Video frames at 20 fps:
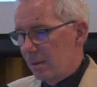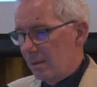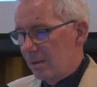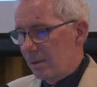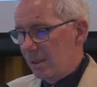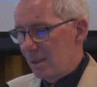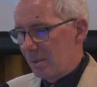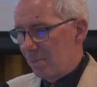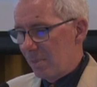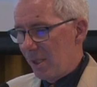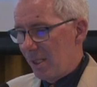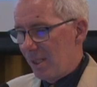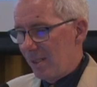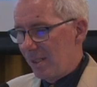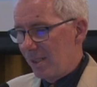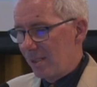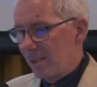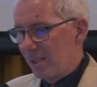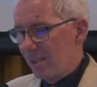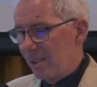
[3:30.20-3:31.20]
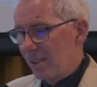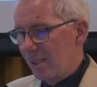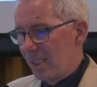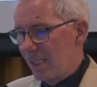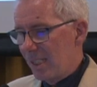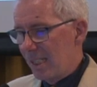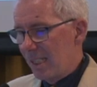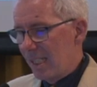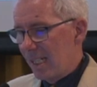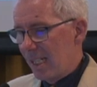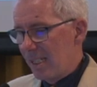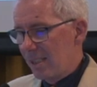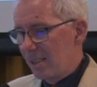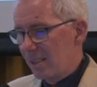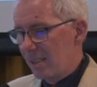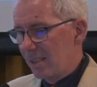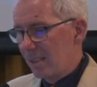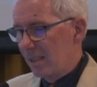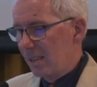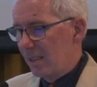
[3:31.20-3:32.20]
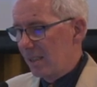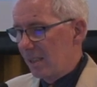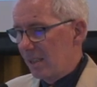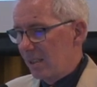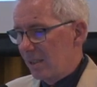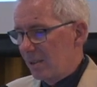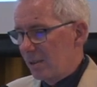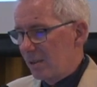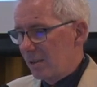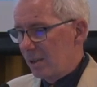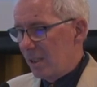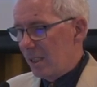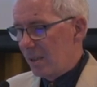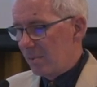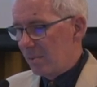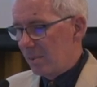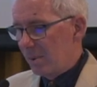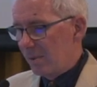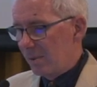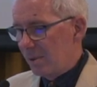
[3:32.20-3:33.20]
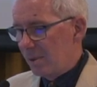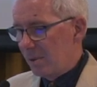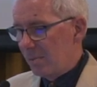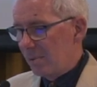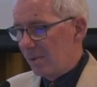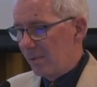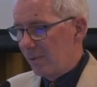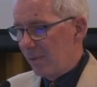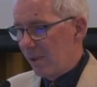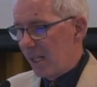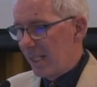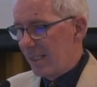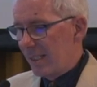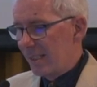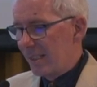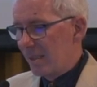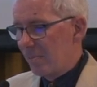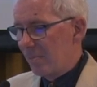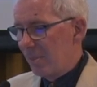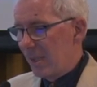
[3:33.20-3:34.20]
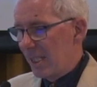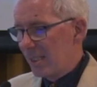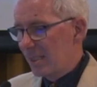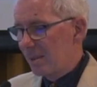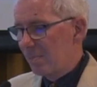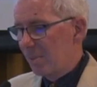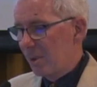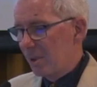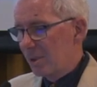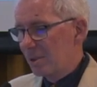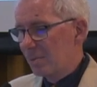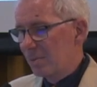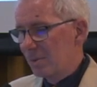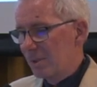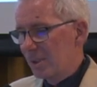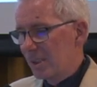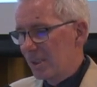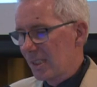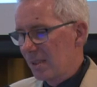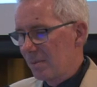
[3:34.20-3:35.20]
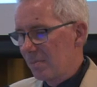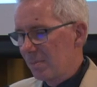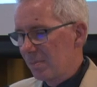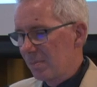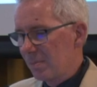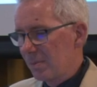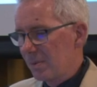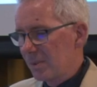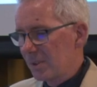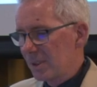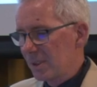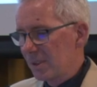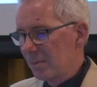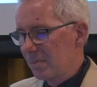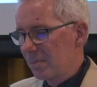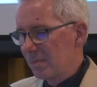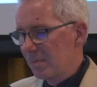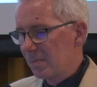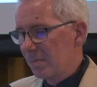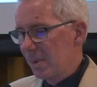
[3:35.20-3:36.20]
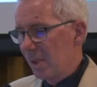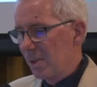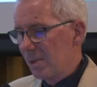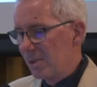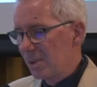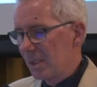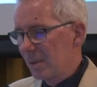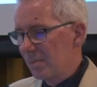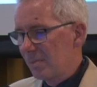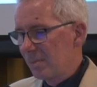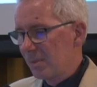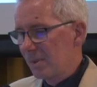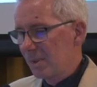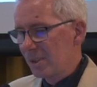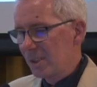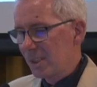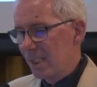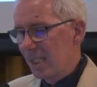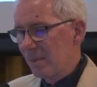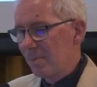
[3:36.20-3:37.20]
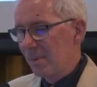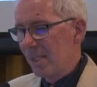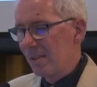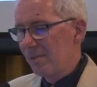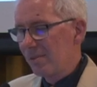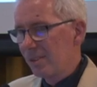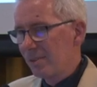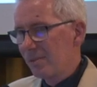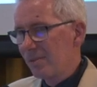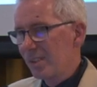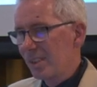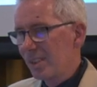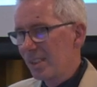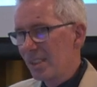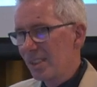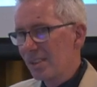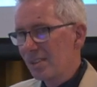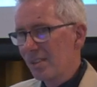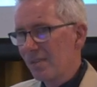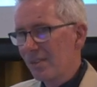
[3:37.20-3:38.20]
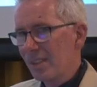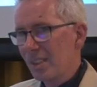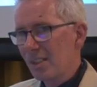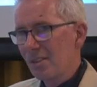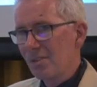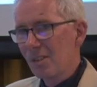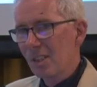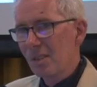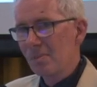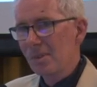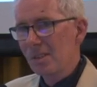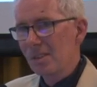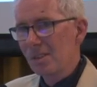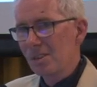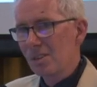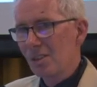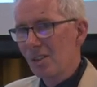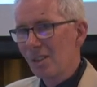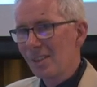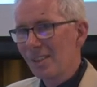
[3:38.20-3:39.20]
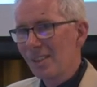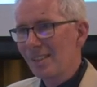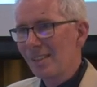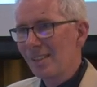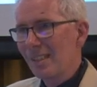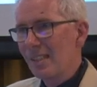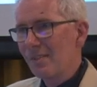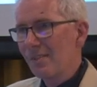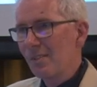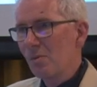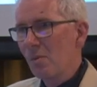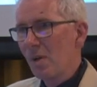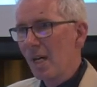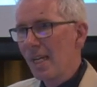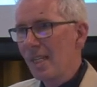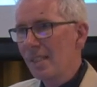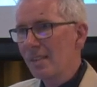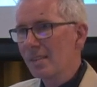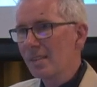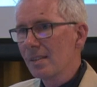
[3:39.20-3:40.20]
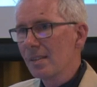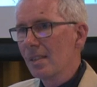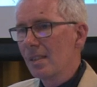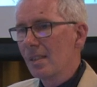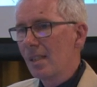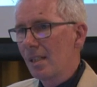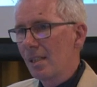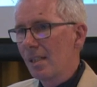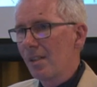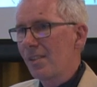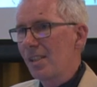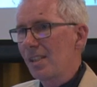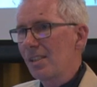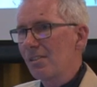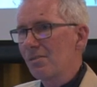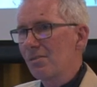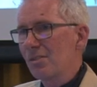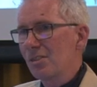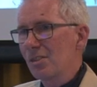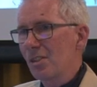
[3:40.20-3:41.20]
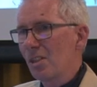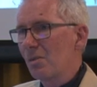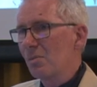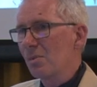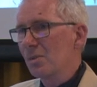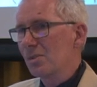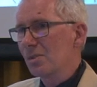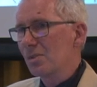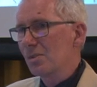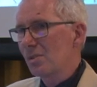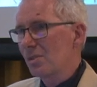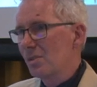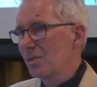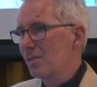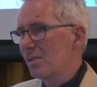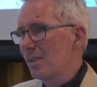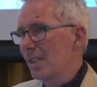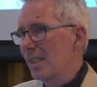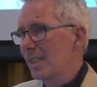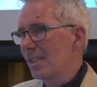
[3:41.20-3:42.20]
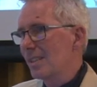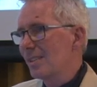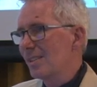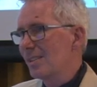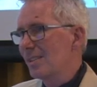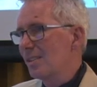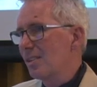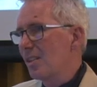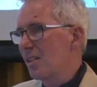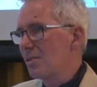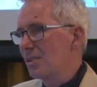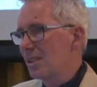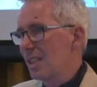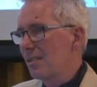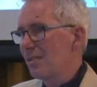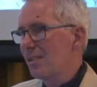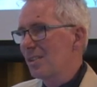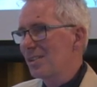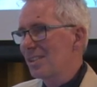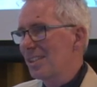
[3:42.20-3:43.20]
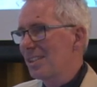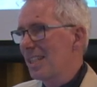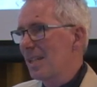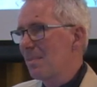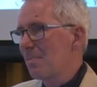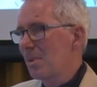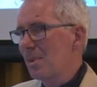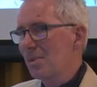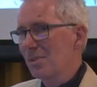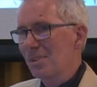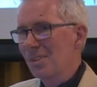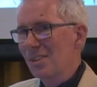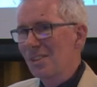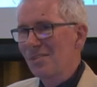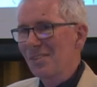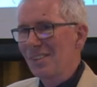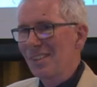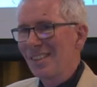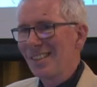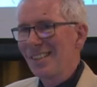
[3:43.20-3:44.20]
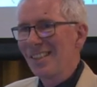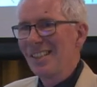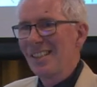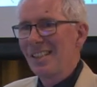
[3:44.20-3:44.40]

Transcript: despite this, the dedication to providing the best possible symposium to celebrate 50 years of the Agronomy Society never waned. And I think the result was a true credit to those efforts and that positivity